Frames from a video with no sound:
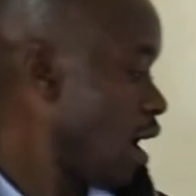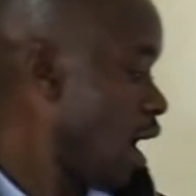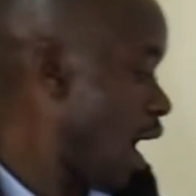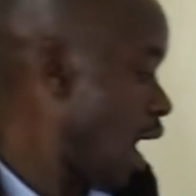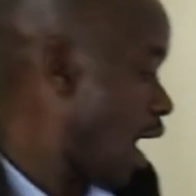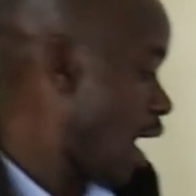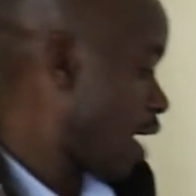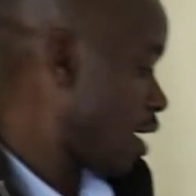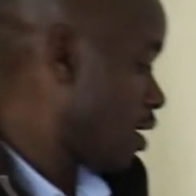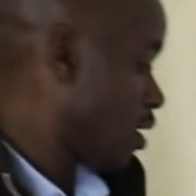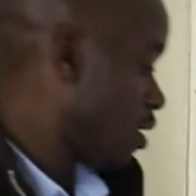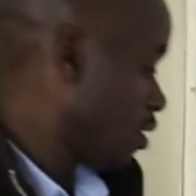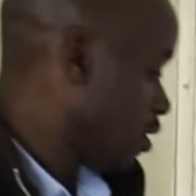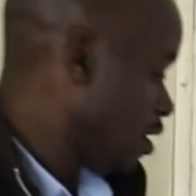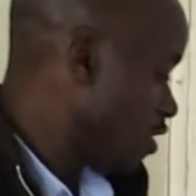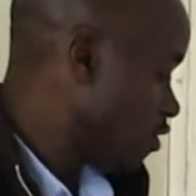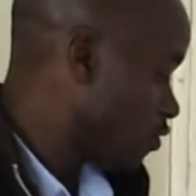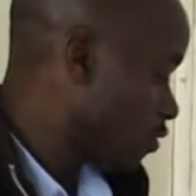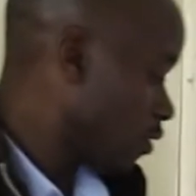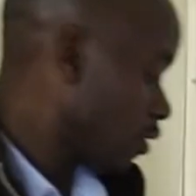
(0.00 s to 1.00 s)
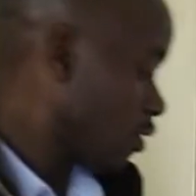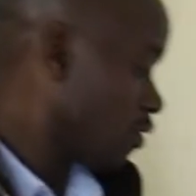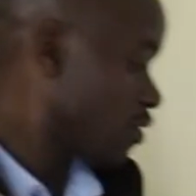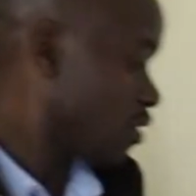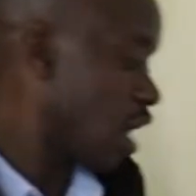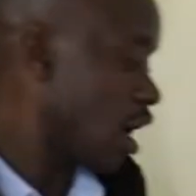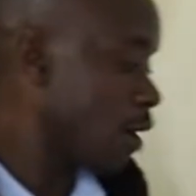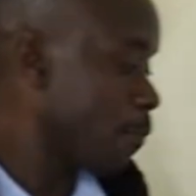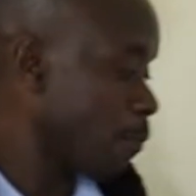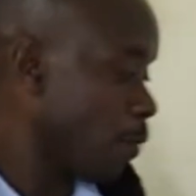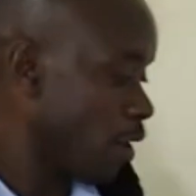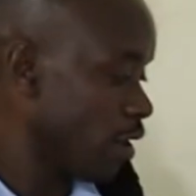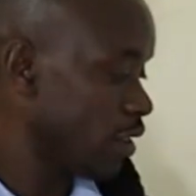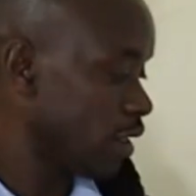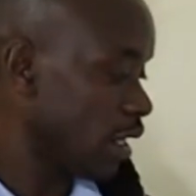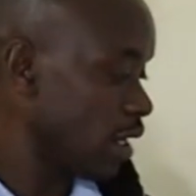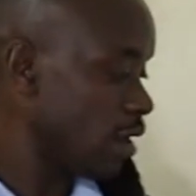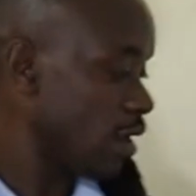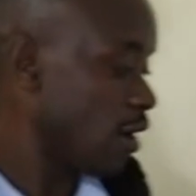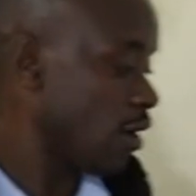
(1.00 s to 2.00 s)
And this stack
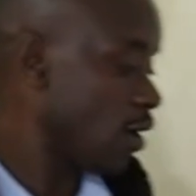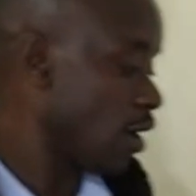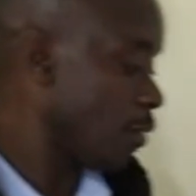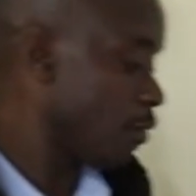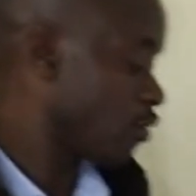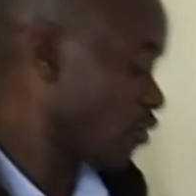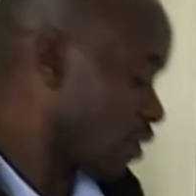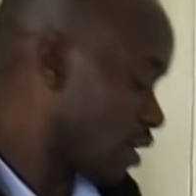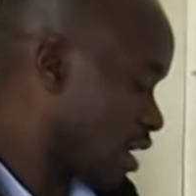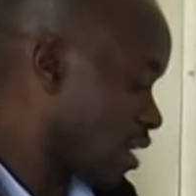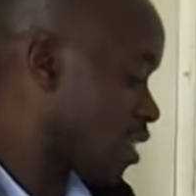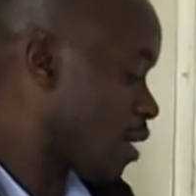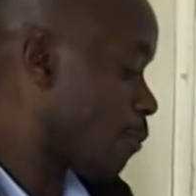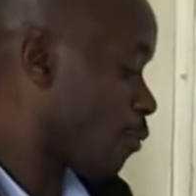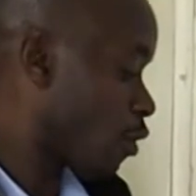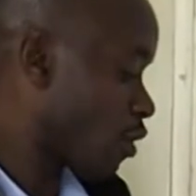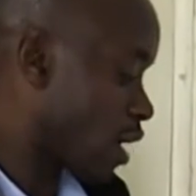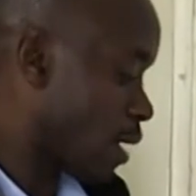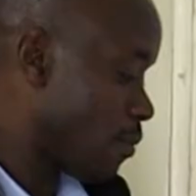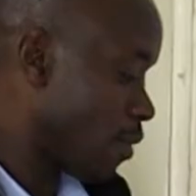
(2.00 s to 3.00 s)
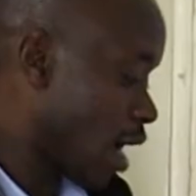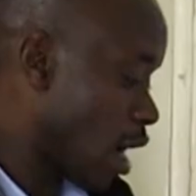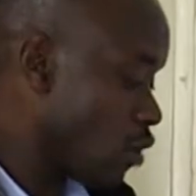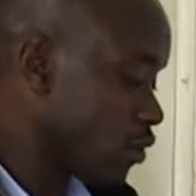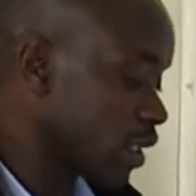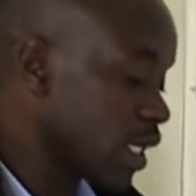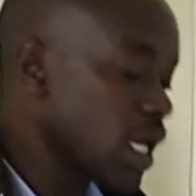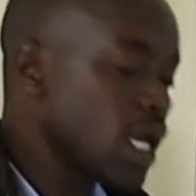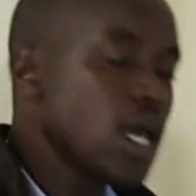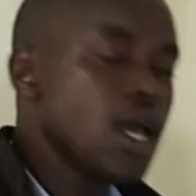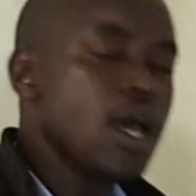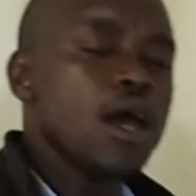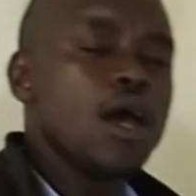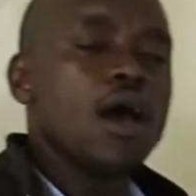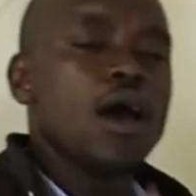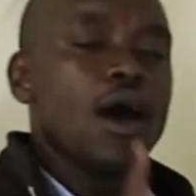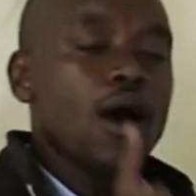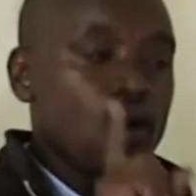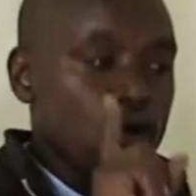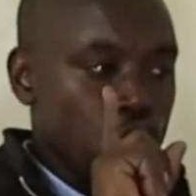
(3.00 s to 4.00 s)
pointer, rather program counter,
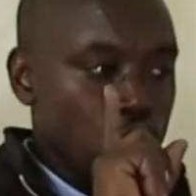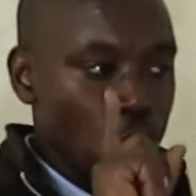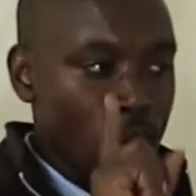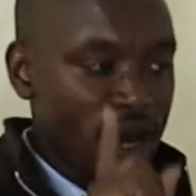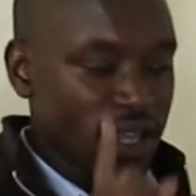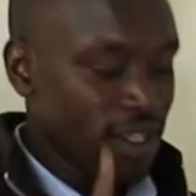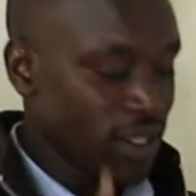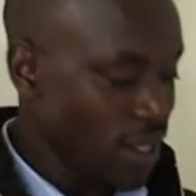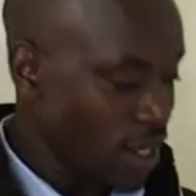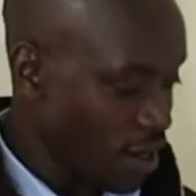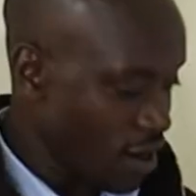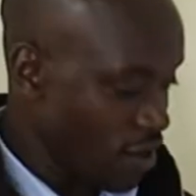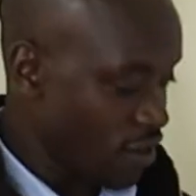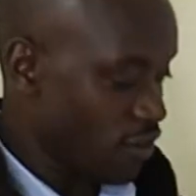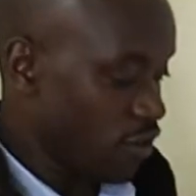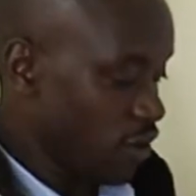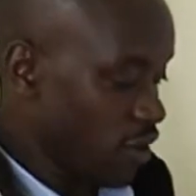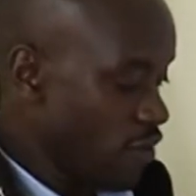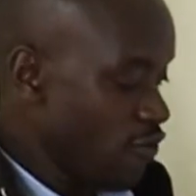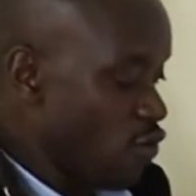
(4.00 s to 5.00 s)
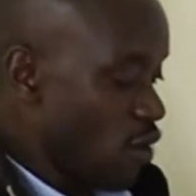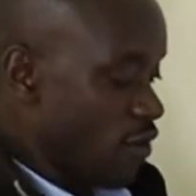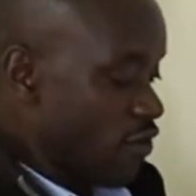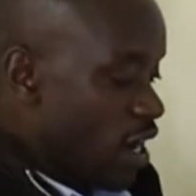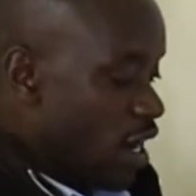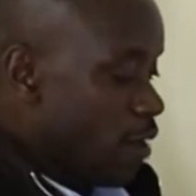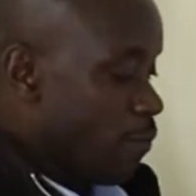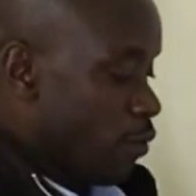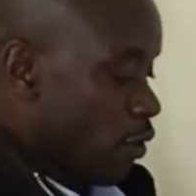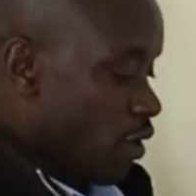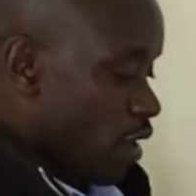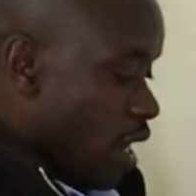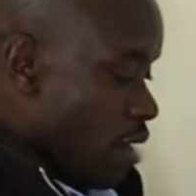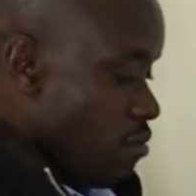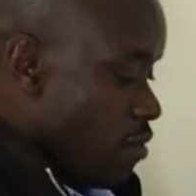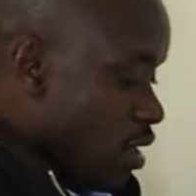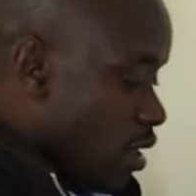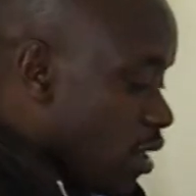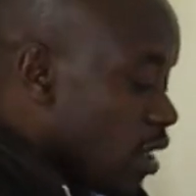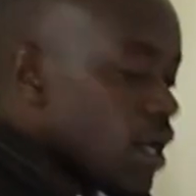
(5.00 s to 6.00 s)
you might realize, if you have done
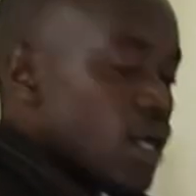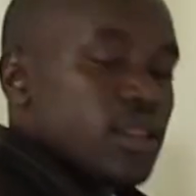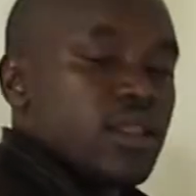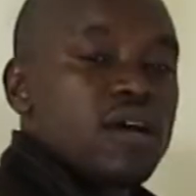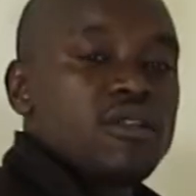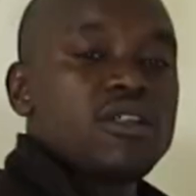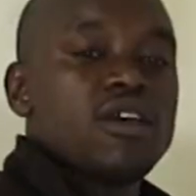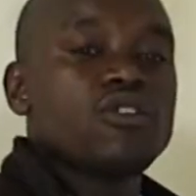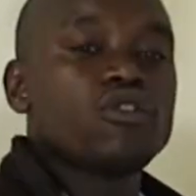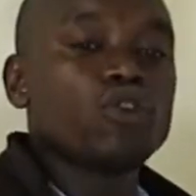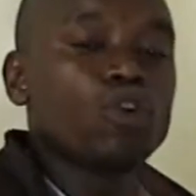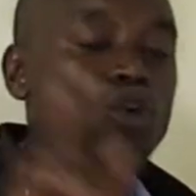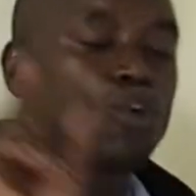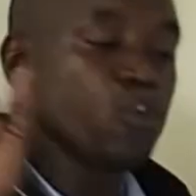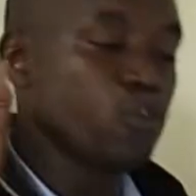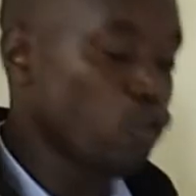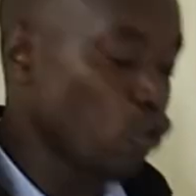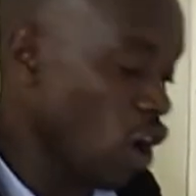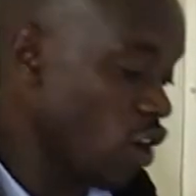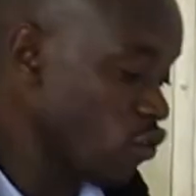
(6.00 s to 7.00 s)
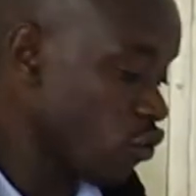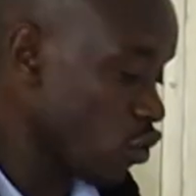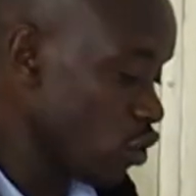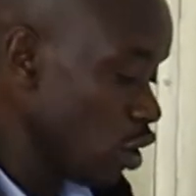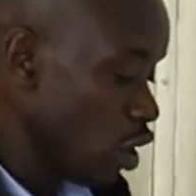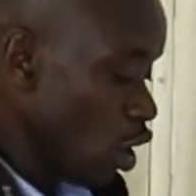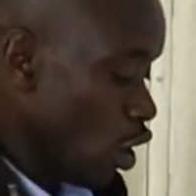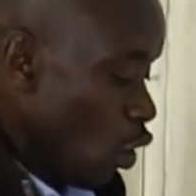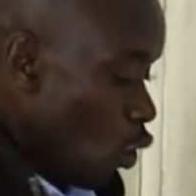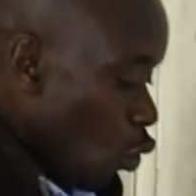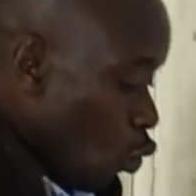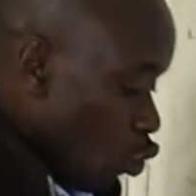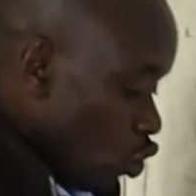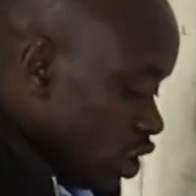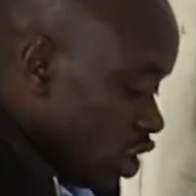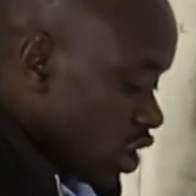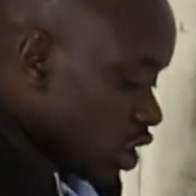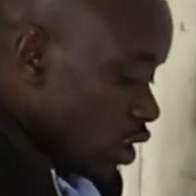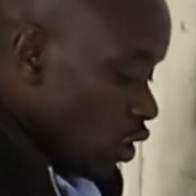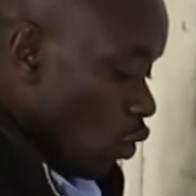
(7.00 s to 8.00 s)
programming, that there is no instruction
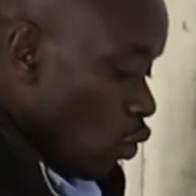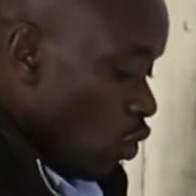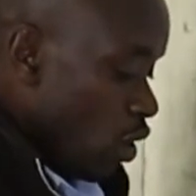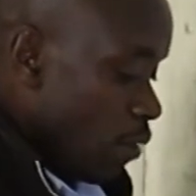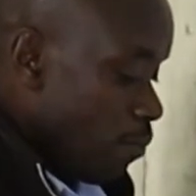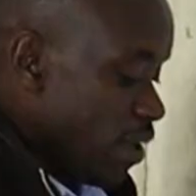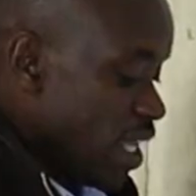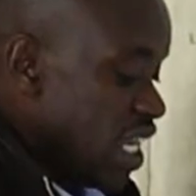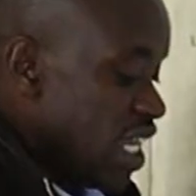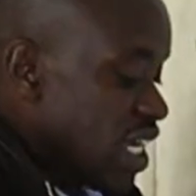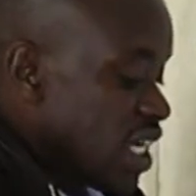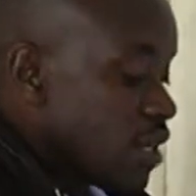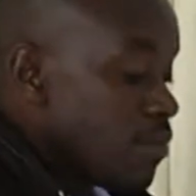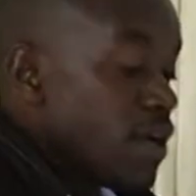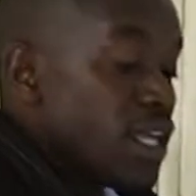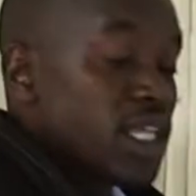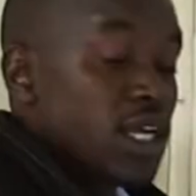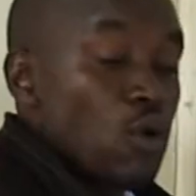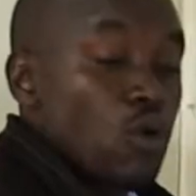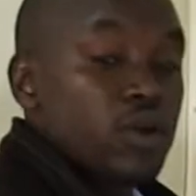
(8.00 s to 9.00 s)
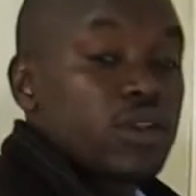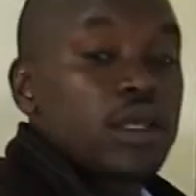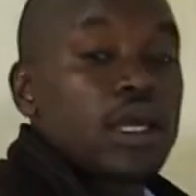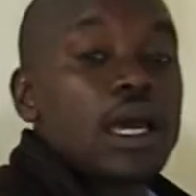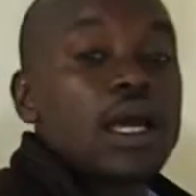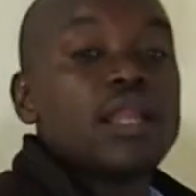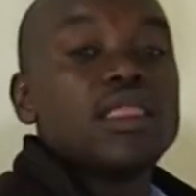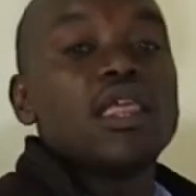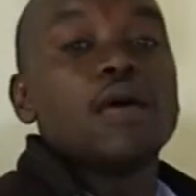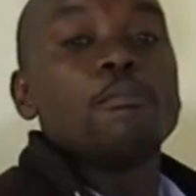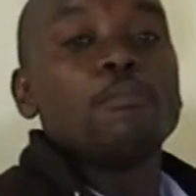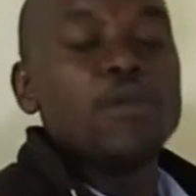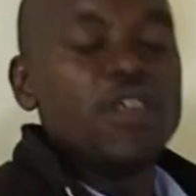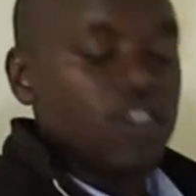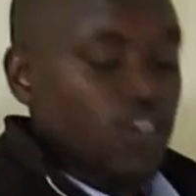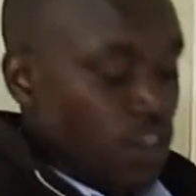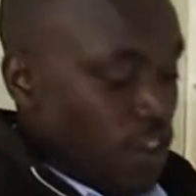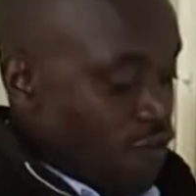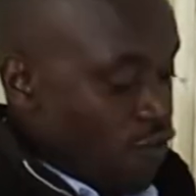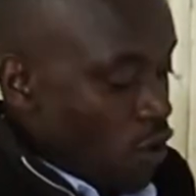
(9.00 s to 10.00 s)
which will be incrementing what? The
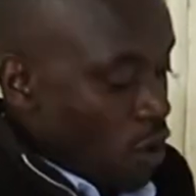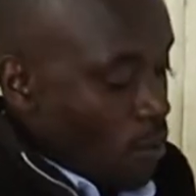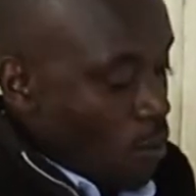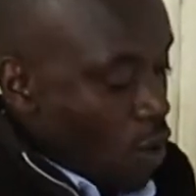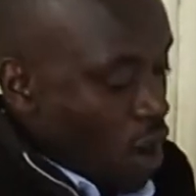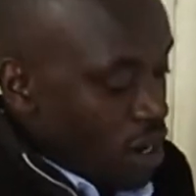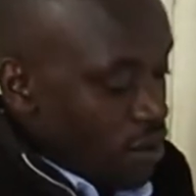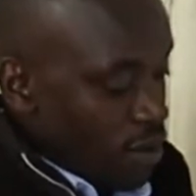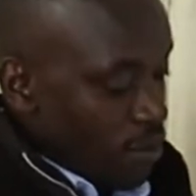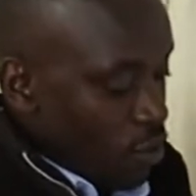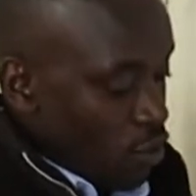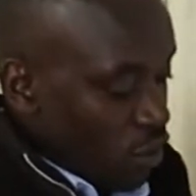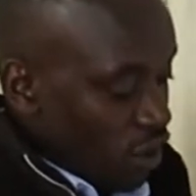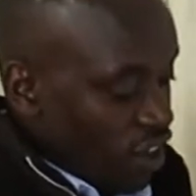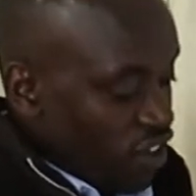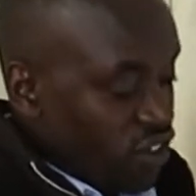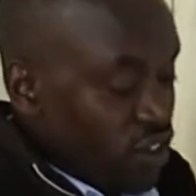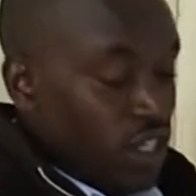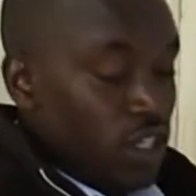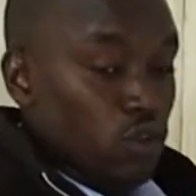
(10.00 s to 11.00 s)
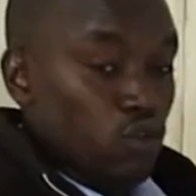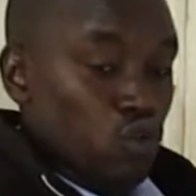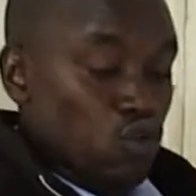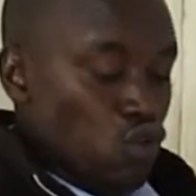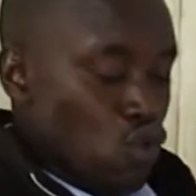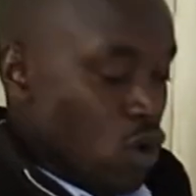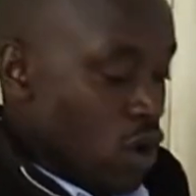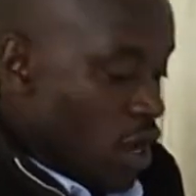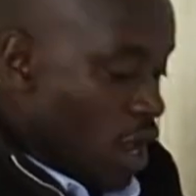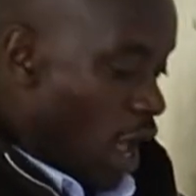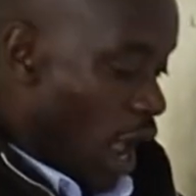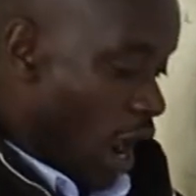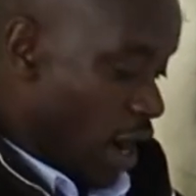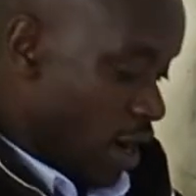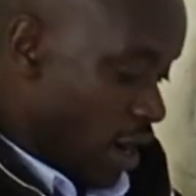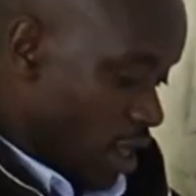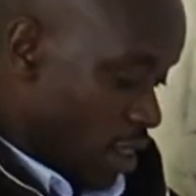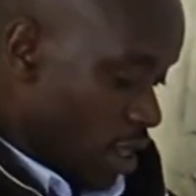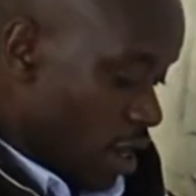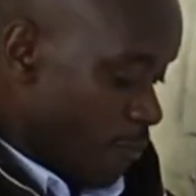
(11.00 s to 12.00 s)
PC from one memory location to
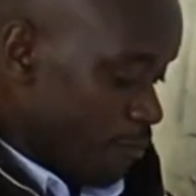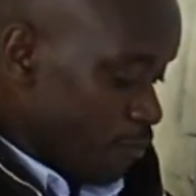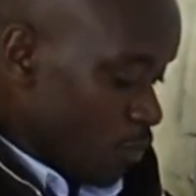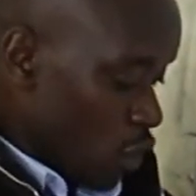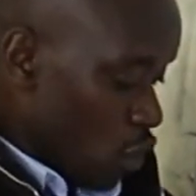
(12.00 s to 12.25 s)
another.